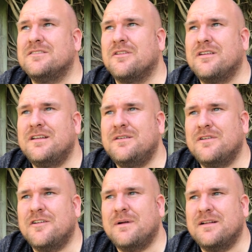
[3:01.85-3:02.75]
sort of
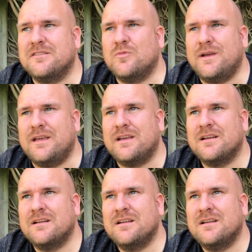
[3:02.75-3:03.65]
£35 a
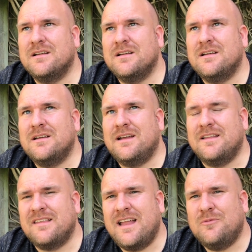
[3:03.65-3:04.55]
week,
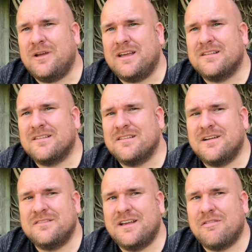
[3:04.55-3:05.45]
in 10 weeks,
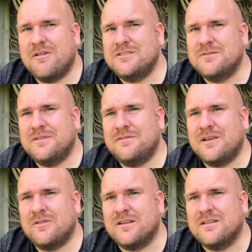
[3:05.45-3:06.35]
I've saved
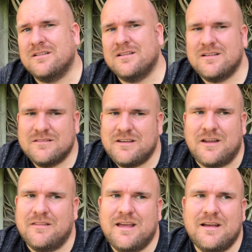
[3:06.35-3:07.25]
£350. And,
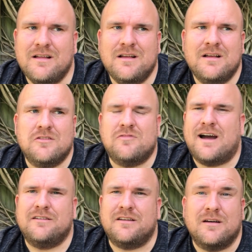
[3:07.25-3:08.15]
they're
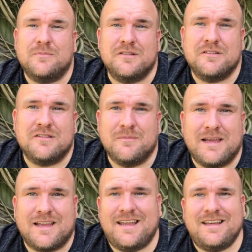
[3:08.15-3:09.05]
rounded numbers just to
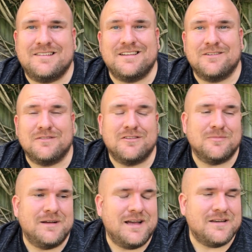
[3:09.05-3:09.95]
make it easy off the
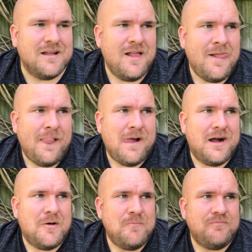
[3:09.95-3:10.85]
top of my head.
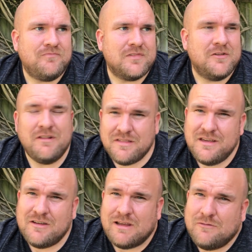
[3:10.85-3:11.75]
So in
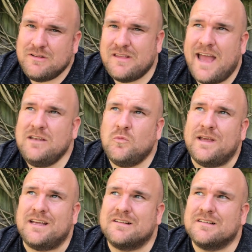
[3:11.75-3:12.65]
theory, every 10
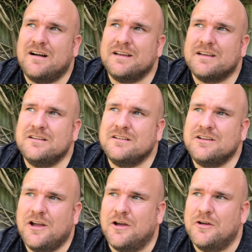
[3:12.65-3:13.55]
weeks, I can
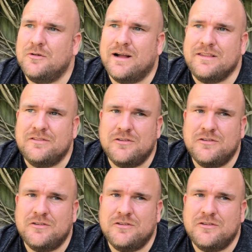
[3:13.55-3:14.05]
go and